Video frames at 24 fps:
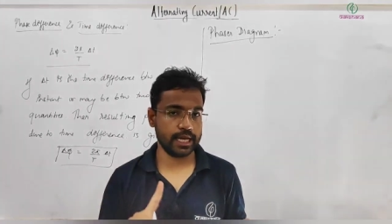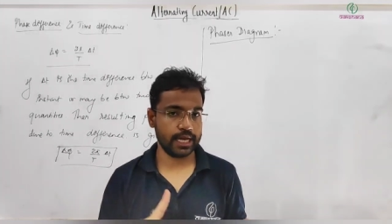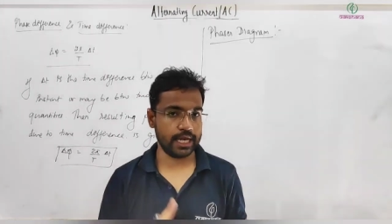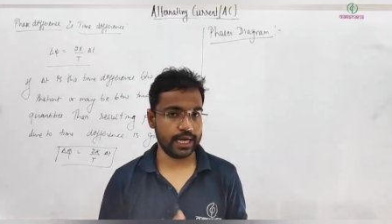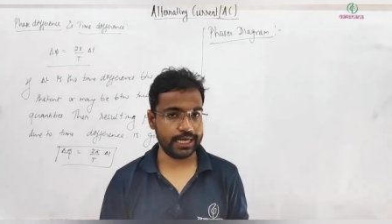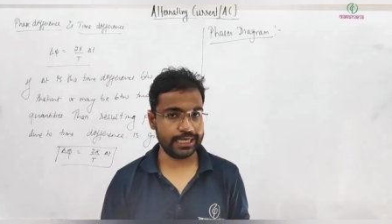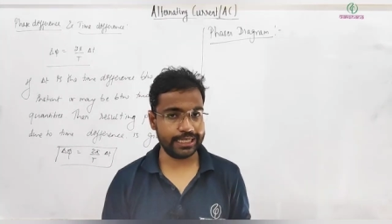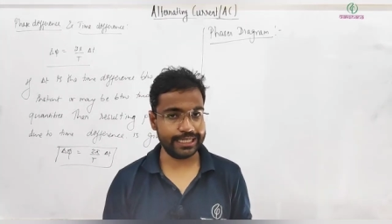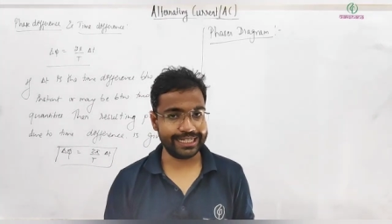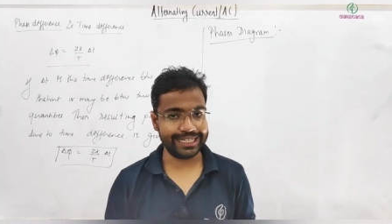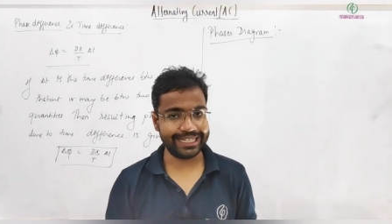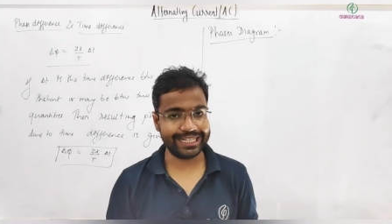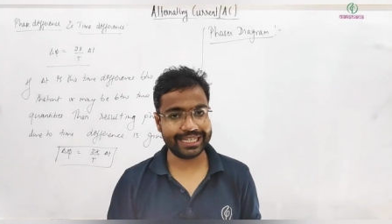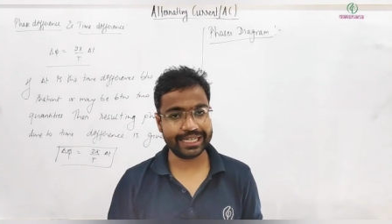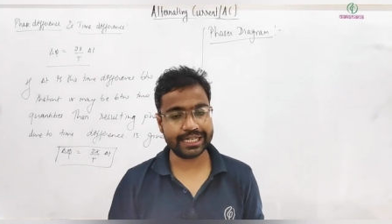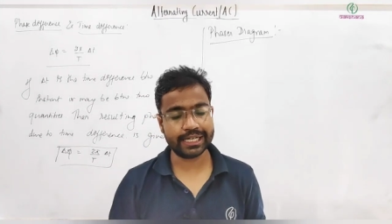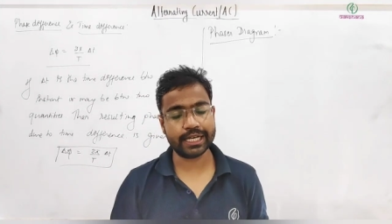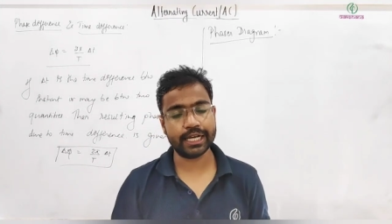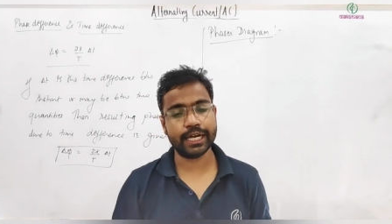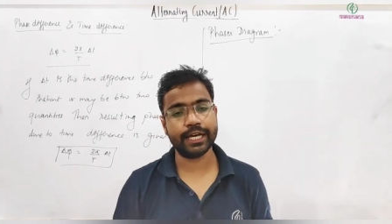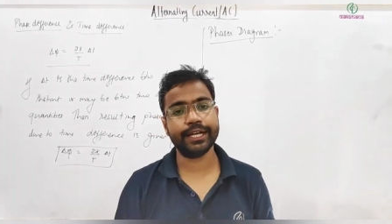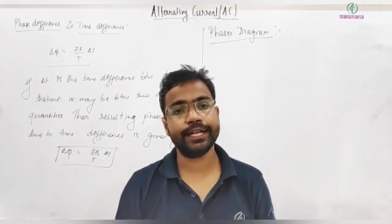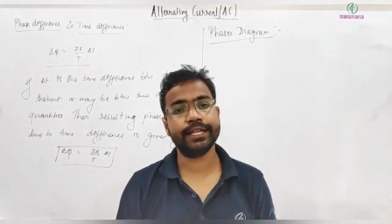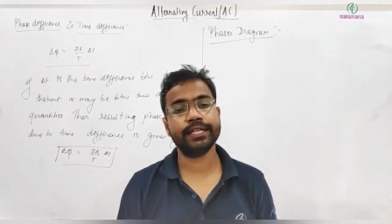alternating
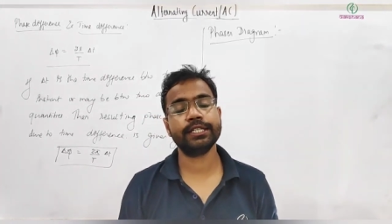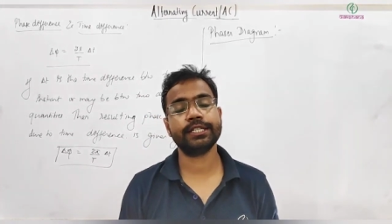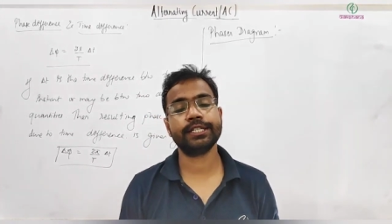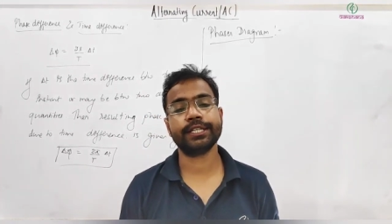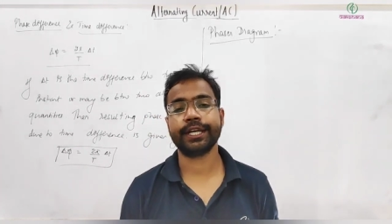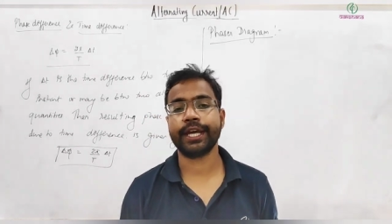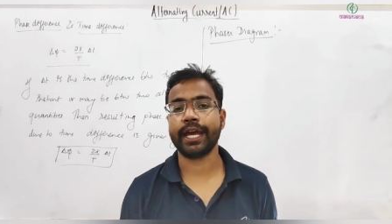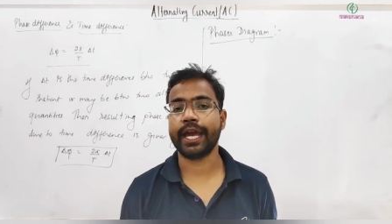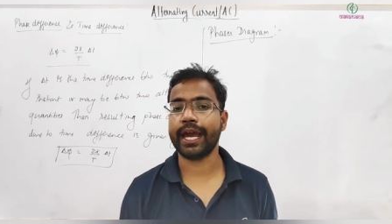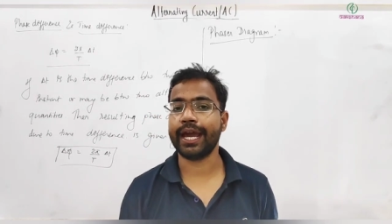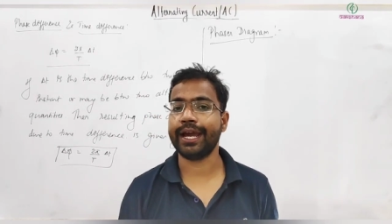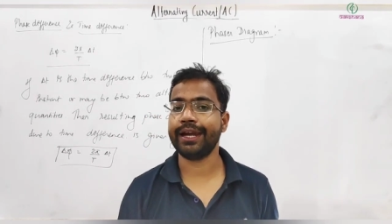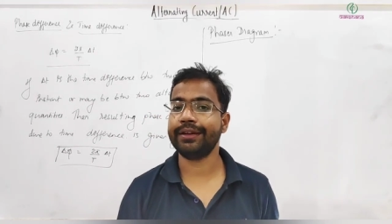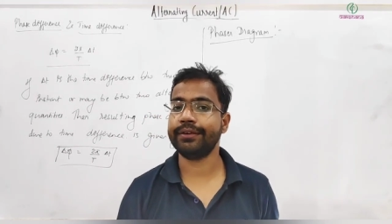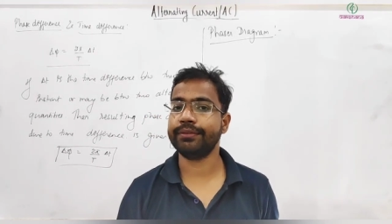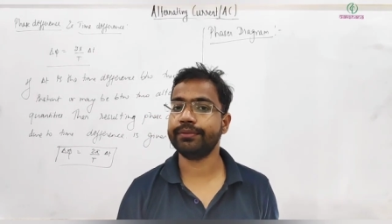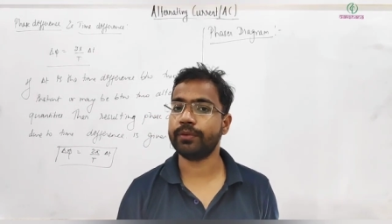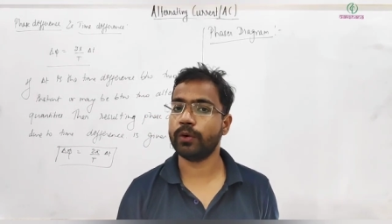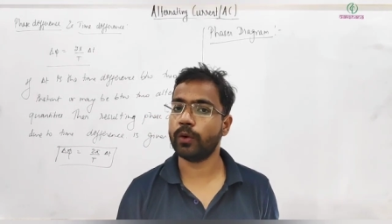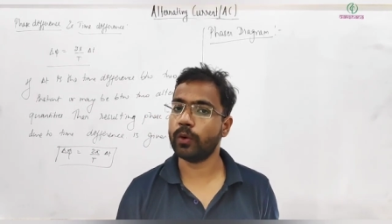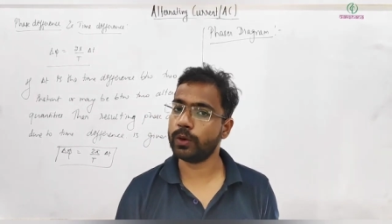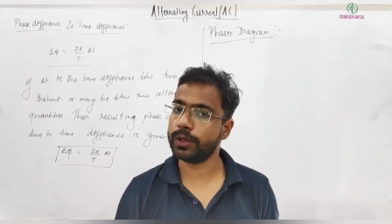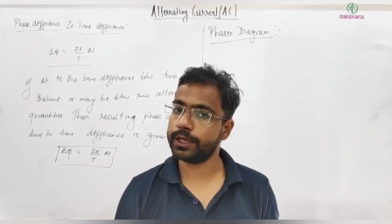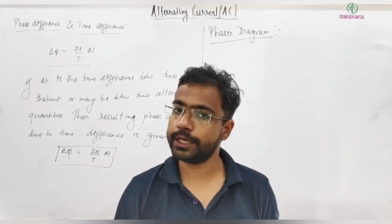current and
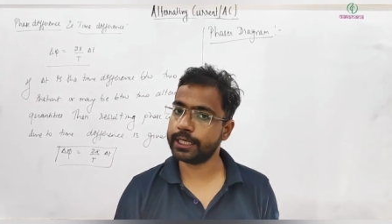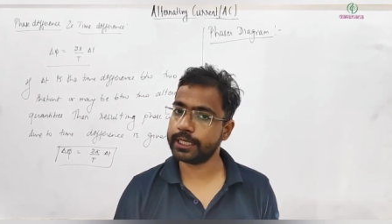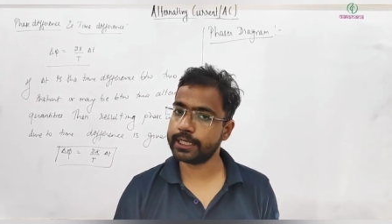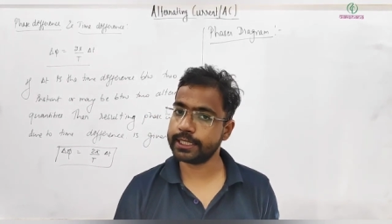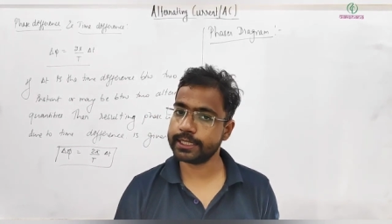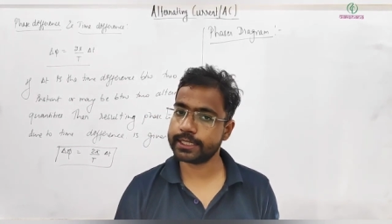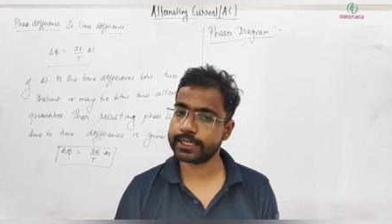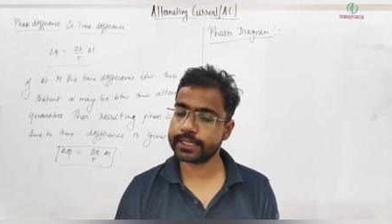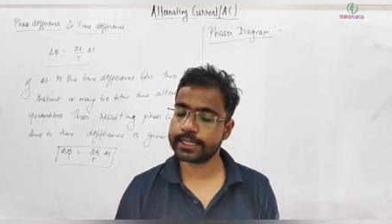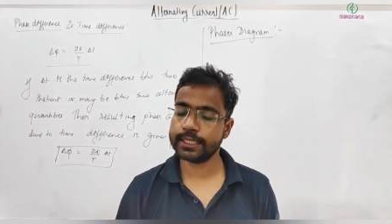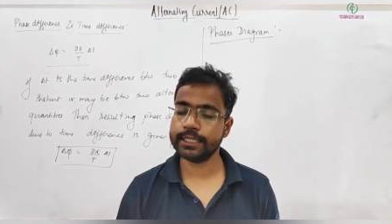voltage.